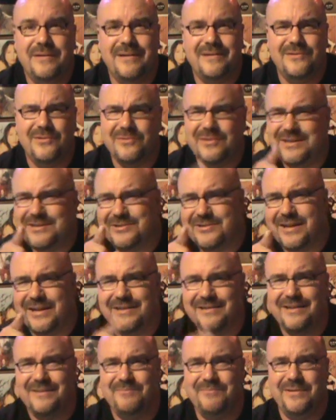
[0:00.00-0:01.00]
And don't let your
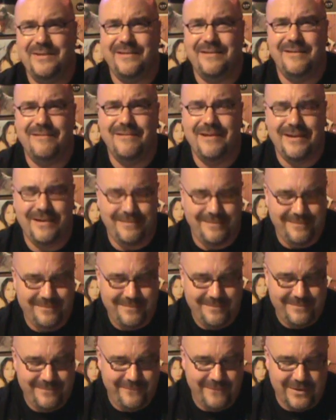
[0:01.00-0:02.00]
head get big, all right,
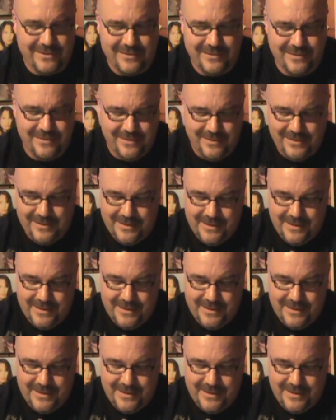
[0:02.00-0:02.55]
fucker?